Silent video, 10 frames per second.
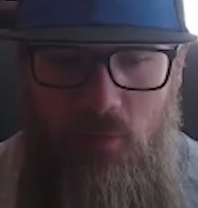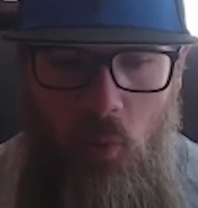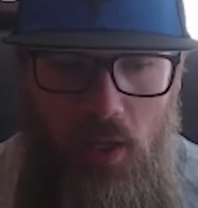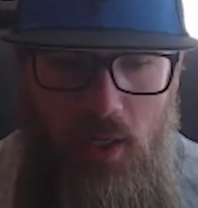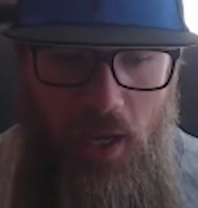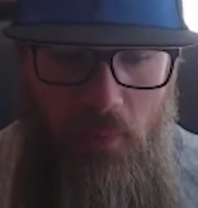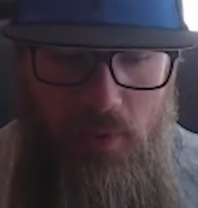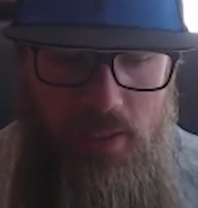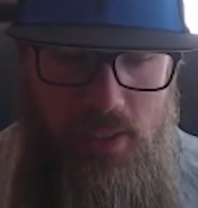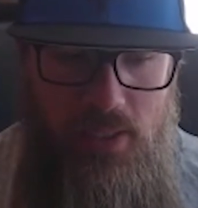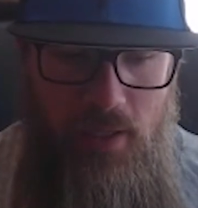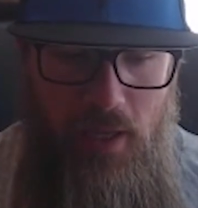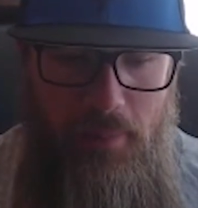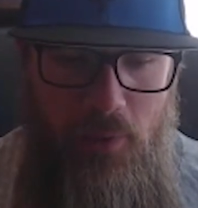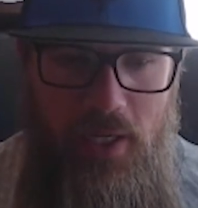what I was
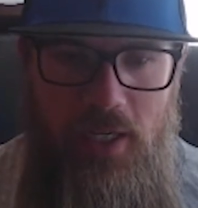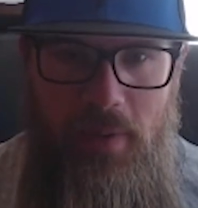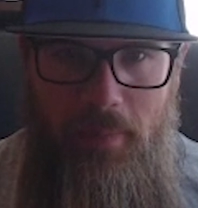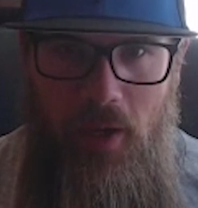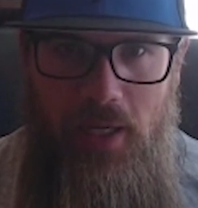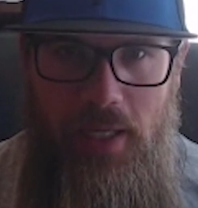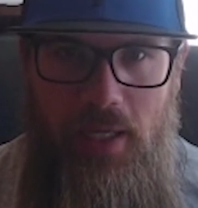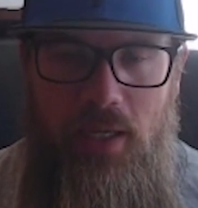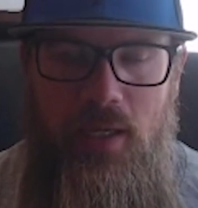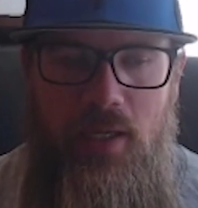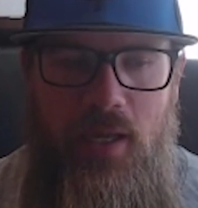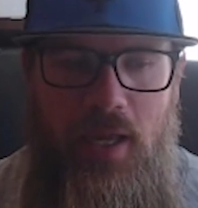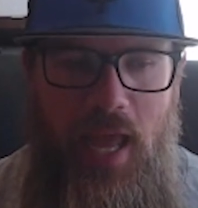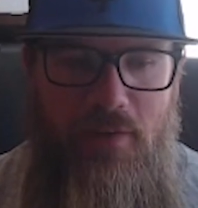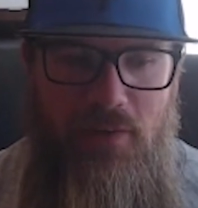putting into my body.
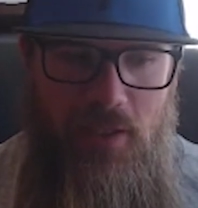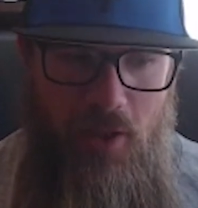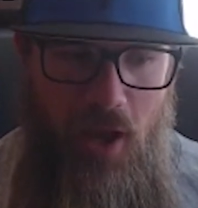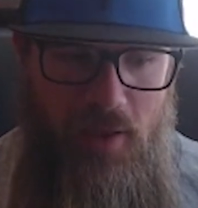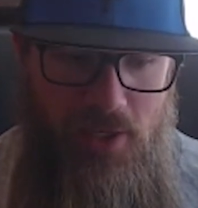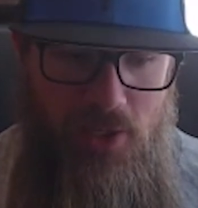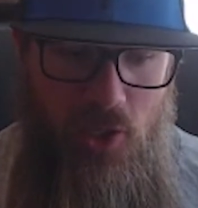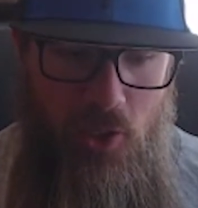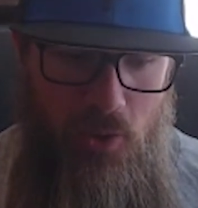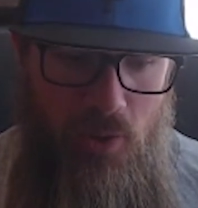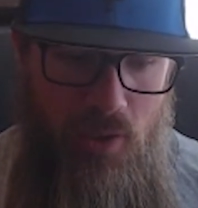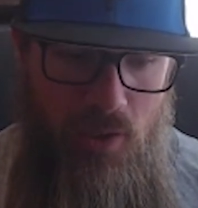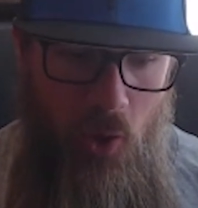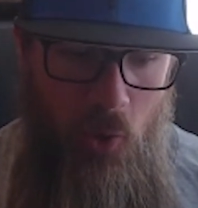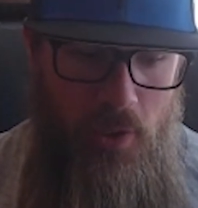And having a log that showed,
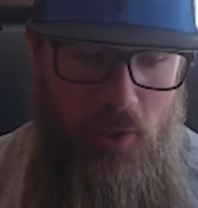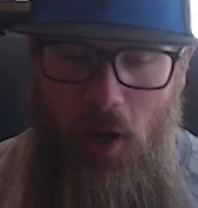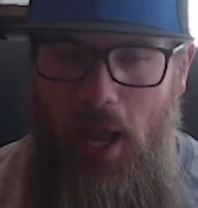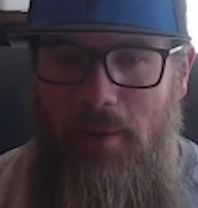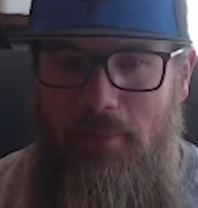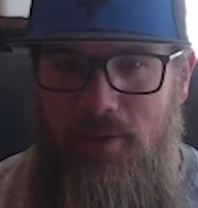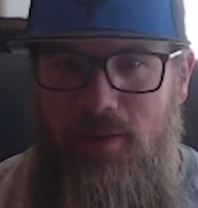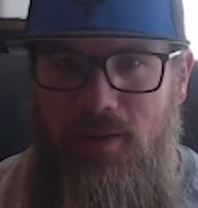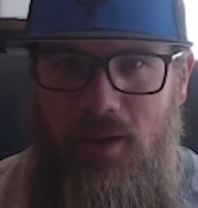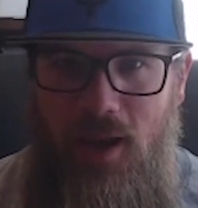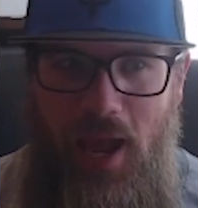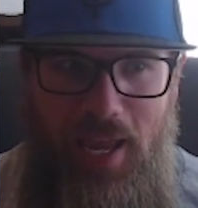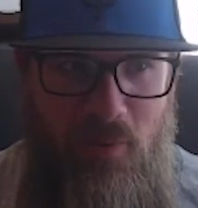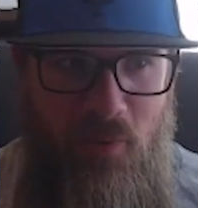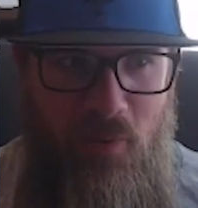holy crap,
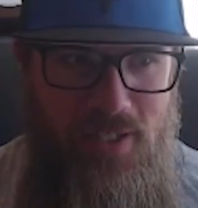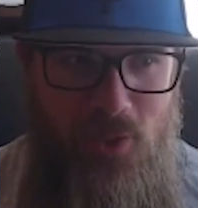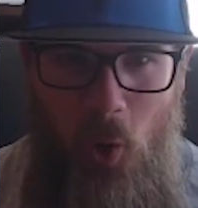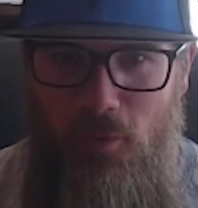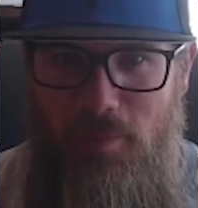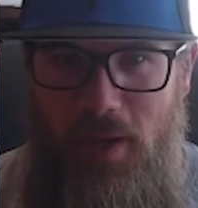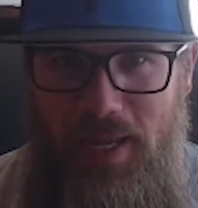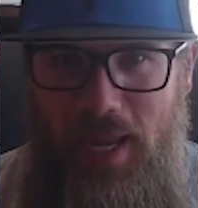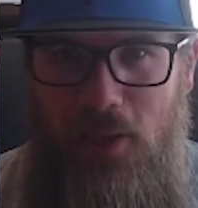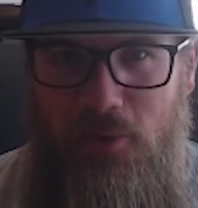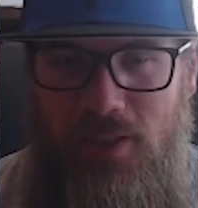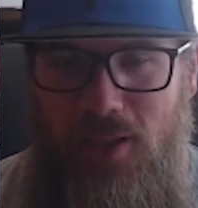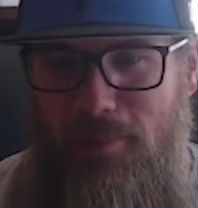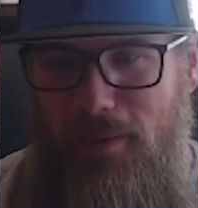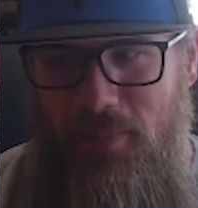I went over my calorie
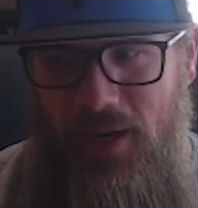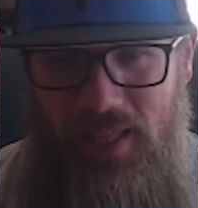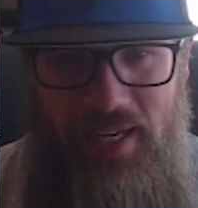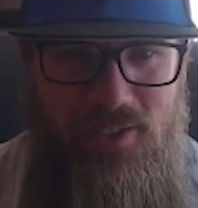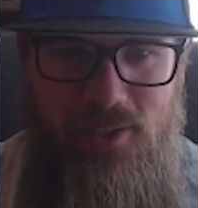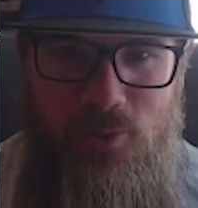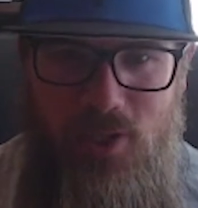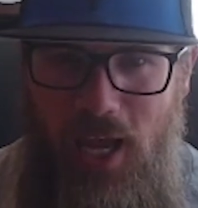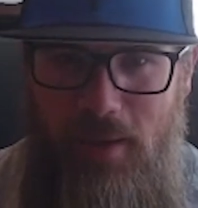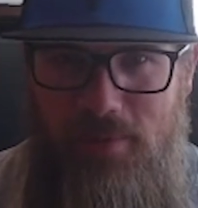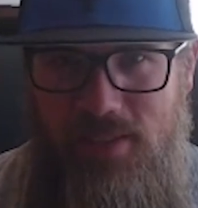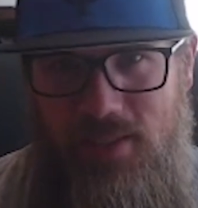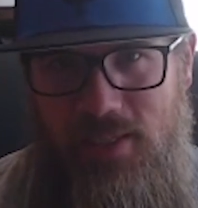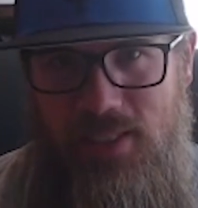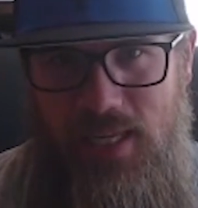allotment by like 2 times
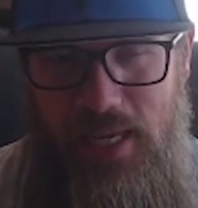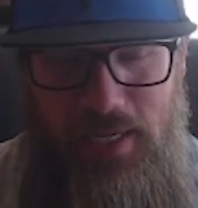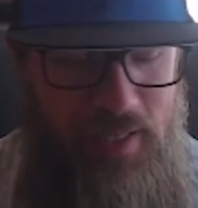this day.